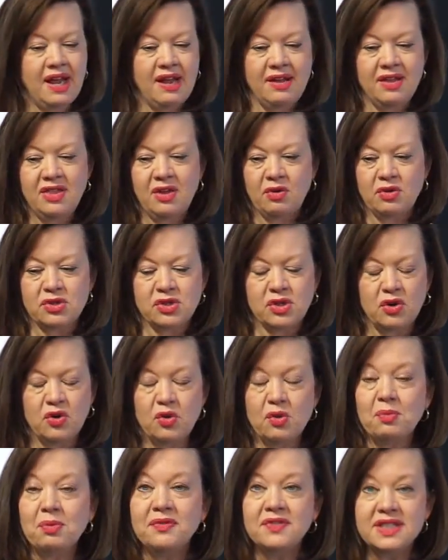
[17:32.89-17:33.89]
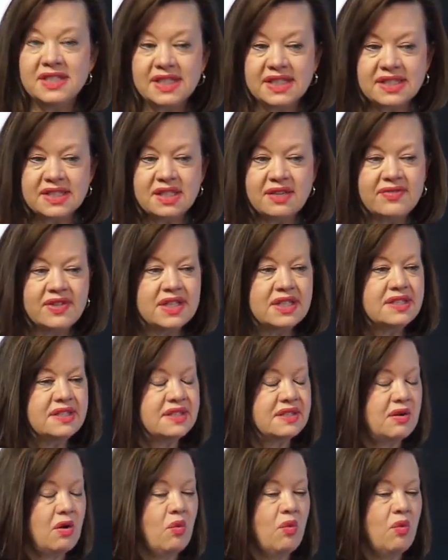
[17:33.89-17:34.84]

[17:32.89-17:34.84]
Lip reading: There was a group of 6 of us.